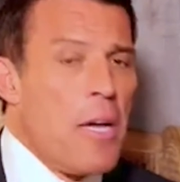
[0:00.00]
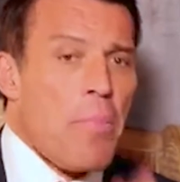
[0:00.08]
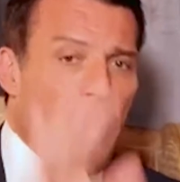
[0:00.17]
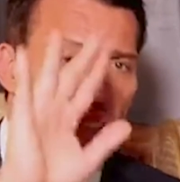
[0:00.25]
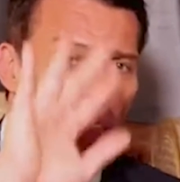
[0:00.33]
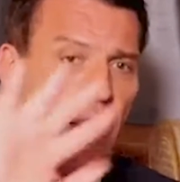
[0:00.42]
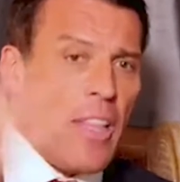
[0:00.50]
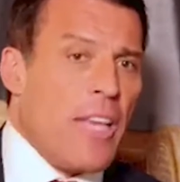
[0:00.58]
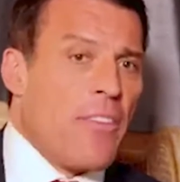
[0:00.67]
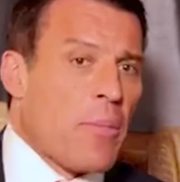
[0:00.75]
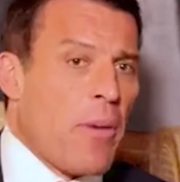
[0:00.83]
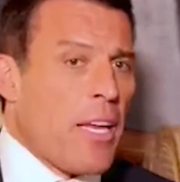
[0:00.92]
But he then
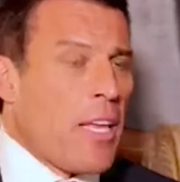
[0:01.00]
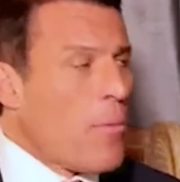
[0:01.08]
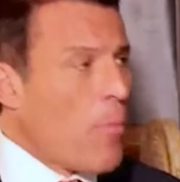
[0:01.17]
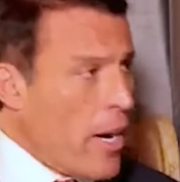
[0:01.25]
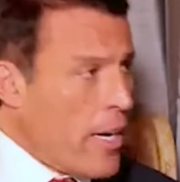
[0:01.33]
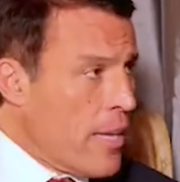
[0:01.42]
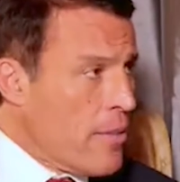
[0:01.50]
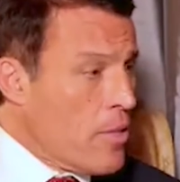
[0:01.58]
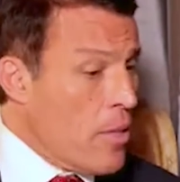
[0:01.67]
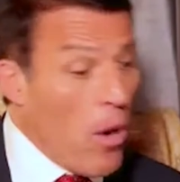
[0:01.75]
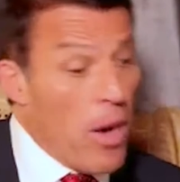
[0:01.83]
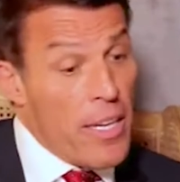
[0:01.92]
leaves the money in the market.
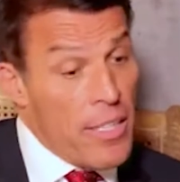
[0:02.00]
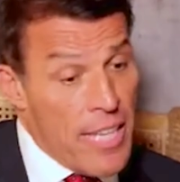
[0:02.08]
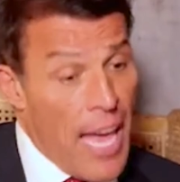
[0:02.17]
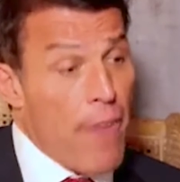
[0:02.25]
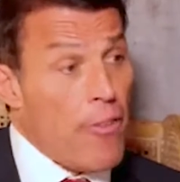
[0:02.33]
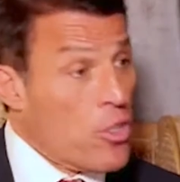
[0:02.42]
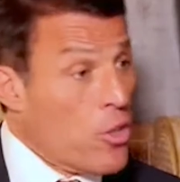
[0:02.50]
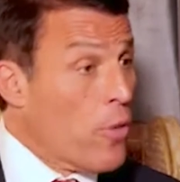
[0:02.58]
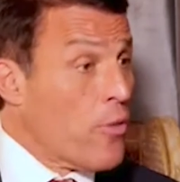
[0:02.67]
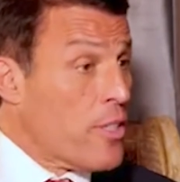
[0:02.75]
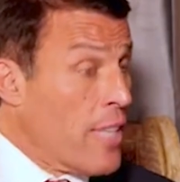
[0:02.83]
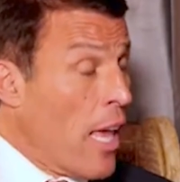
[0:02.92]
The market has averaged
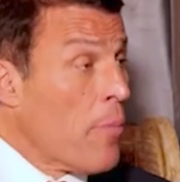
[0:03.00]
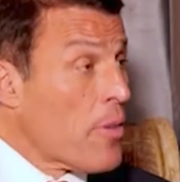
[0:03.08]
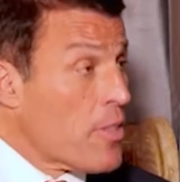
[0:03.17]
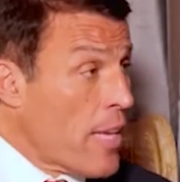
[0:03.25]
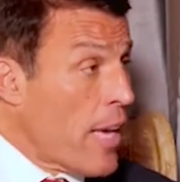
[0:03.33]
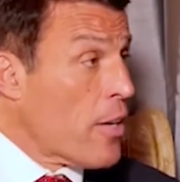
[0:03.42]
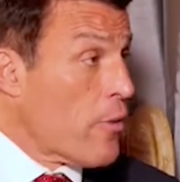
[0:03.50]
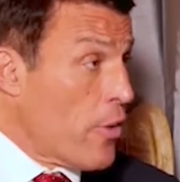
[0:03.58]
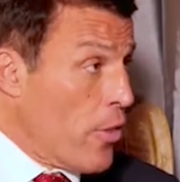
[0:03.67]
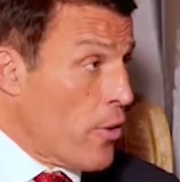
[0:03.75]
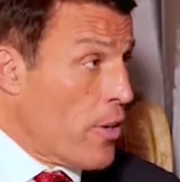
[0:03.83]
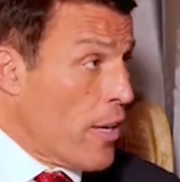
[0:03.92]
over 10% over
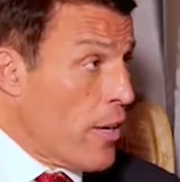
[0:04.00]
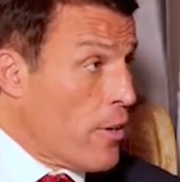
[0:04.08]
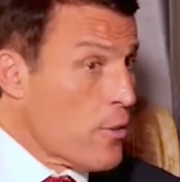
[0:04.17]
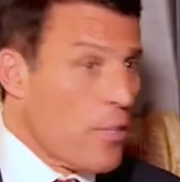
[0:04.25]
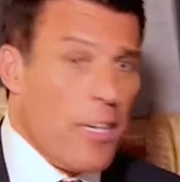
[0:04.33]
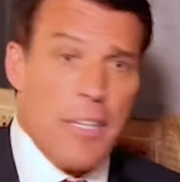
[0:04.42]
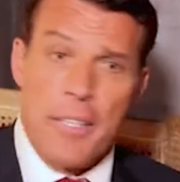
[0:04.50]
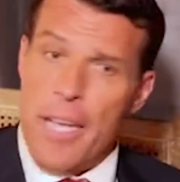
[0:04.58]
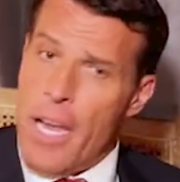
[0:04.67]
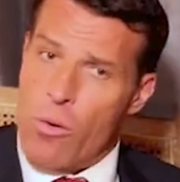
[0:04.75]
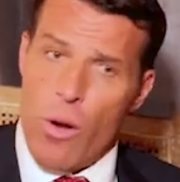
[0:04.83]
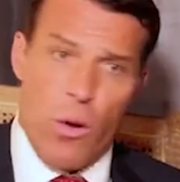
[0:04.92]
30 years.
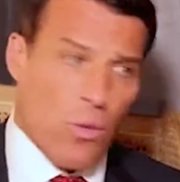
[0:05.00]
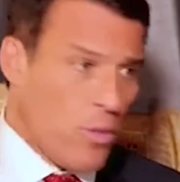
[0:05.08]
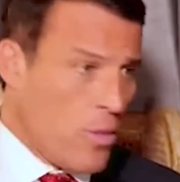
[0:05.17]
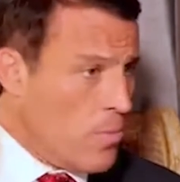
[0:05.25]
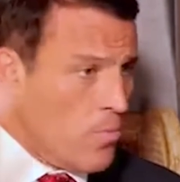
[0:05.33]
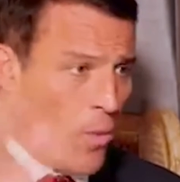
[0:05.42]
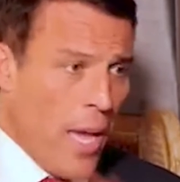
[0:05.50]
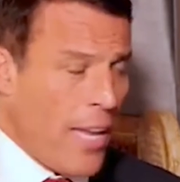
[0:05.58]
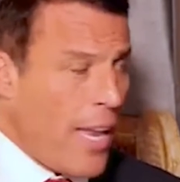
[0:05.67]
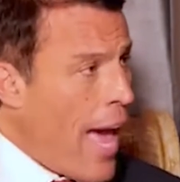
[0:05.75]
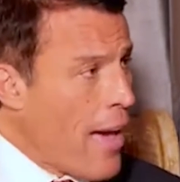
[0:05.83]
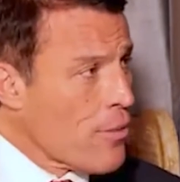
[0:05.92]
It grows this way it
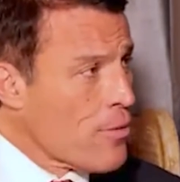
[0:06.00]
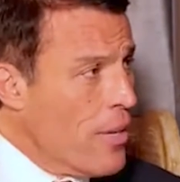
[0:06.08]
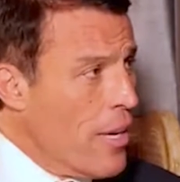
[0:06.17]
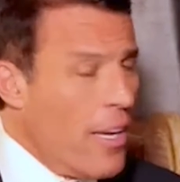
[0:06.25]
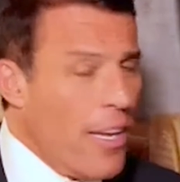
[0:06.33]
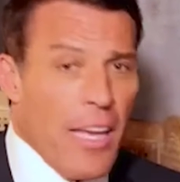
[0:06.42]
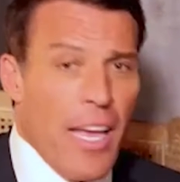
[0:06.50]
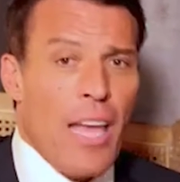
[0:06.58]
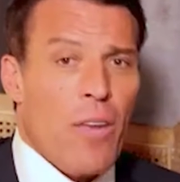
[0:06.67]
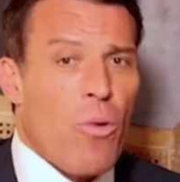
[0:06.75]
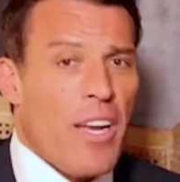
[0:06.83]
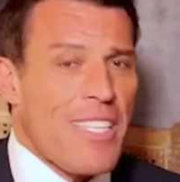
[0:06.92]
has.
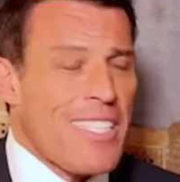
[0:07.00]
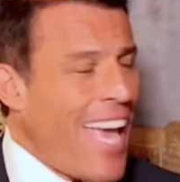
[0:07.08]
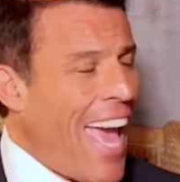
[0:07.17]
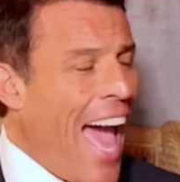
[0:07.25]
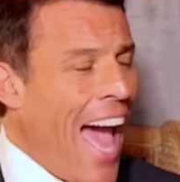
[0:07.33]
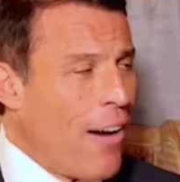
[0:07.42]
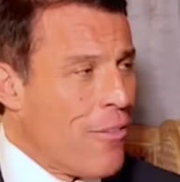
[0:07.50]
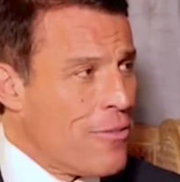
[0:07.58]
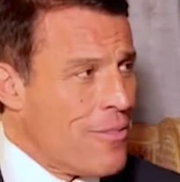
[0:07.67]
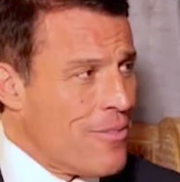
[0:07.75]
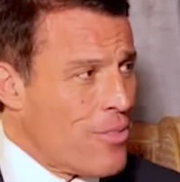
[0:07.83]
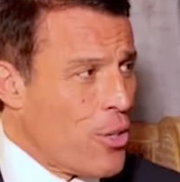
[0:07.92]
And what does he
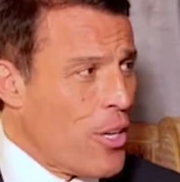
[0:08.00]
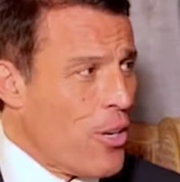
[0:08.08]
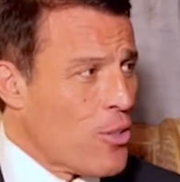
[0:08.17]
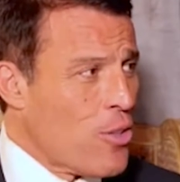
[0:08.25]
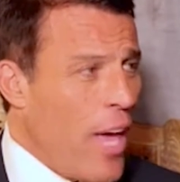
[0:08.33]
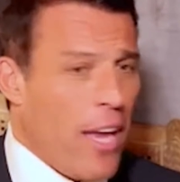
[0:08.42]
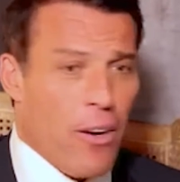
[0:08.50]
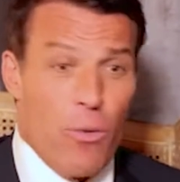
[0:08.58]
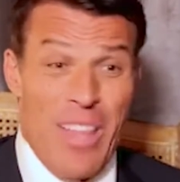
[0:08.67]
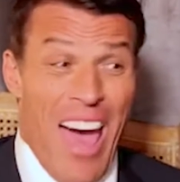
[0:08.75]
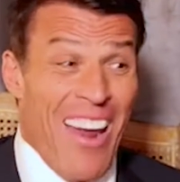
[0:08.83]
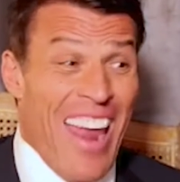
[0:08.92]
have 30 years later?
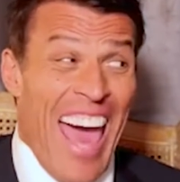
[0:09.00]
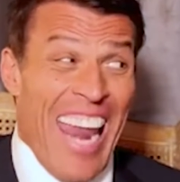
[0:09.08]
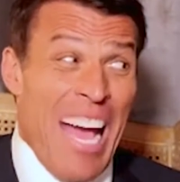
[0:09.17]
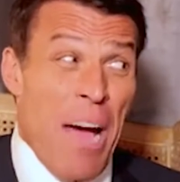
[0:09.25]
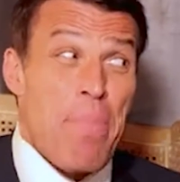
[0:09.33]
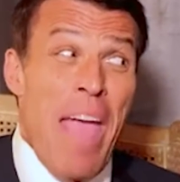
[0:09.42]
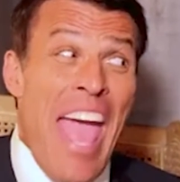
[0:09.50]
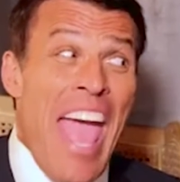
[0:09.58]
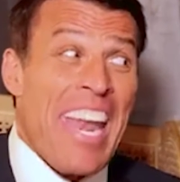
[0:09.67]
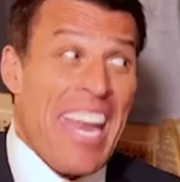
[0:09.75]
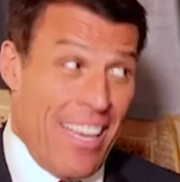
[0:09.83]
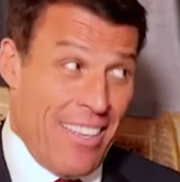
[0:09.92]
Without adding a
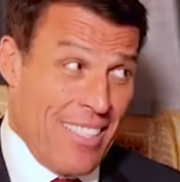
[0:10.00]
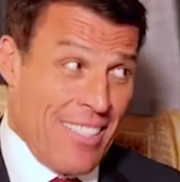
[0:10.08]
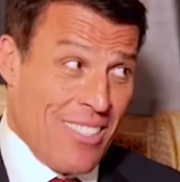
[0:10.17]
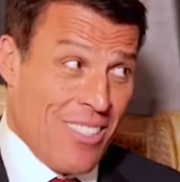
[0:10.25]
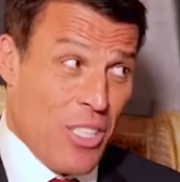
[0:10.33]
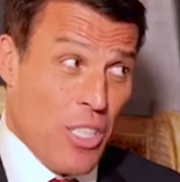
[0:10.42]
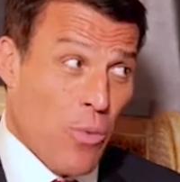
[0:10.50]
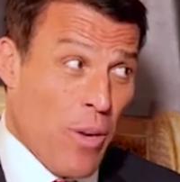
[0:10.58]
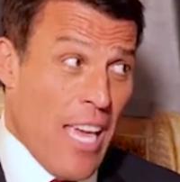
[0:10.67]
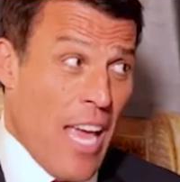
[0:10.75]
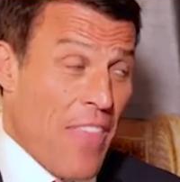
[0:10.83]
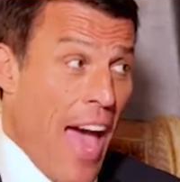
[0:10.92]
penny, only
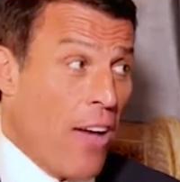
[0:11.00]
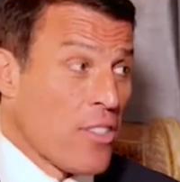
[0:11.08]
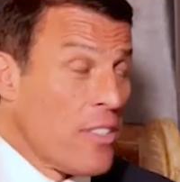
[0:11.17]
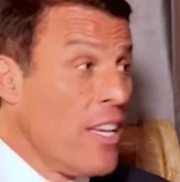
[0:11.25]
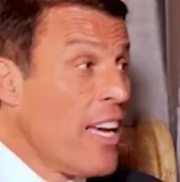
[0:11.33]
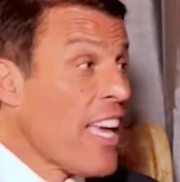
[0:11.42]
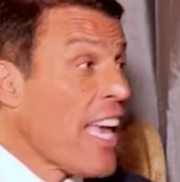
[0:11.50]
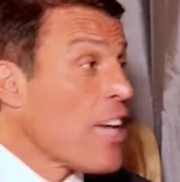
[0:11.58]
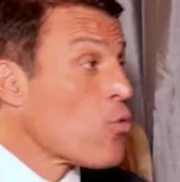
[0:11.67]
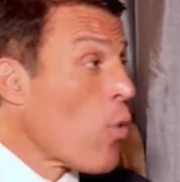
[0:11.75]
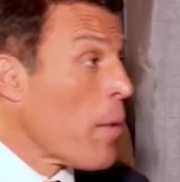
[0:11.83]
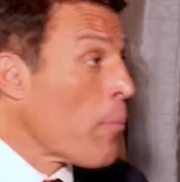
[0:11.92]
28,000, he has
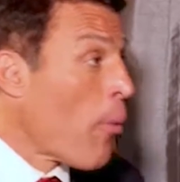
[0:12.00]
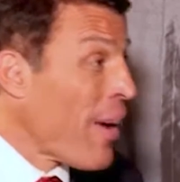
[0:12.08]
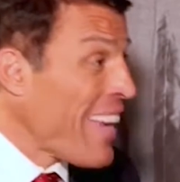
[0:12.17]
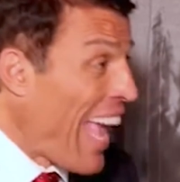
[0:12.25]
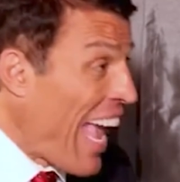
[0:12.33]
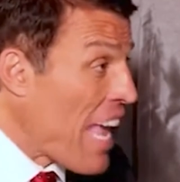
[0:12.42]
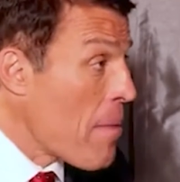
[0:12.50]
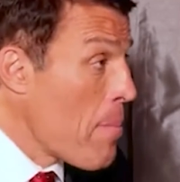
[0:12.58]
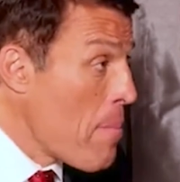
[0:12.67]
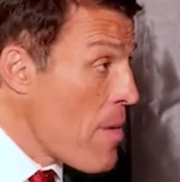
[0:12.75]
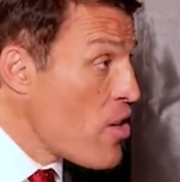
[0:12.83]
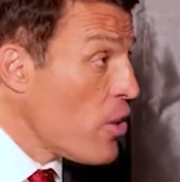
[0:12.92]
$1.8
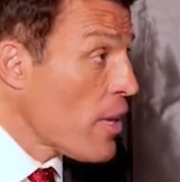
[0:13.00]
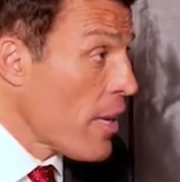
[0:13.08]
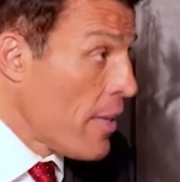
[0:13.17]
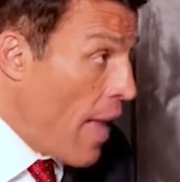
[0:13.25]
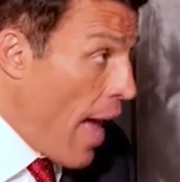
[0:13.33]
million.